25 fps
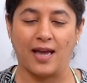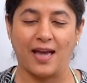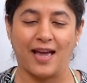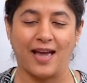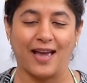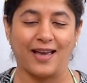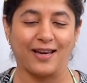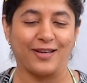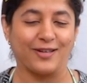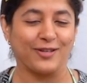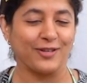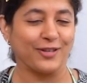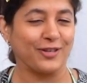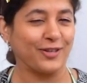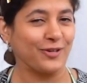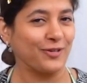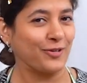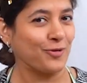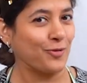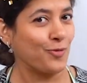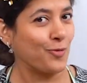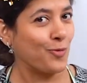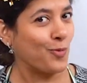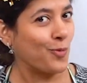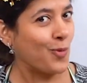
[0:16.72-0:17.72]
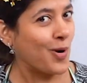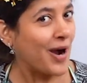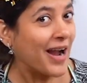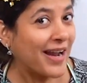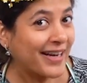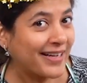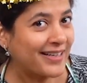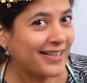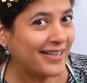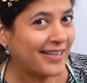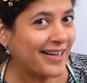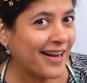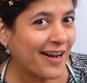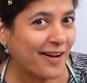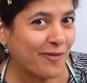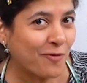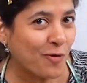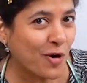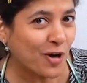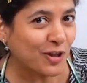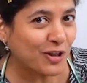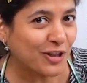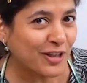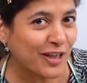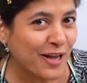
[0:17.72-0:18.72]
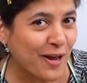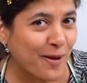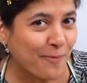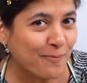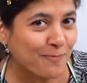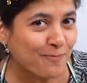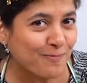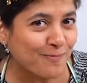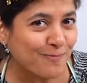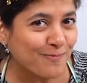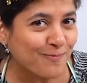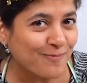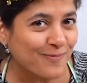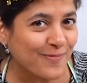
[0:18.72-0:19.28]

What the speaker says: And do you know why did I wash them?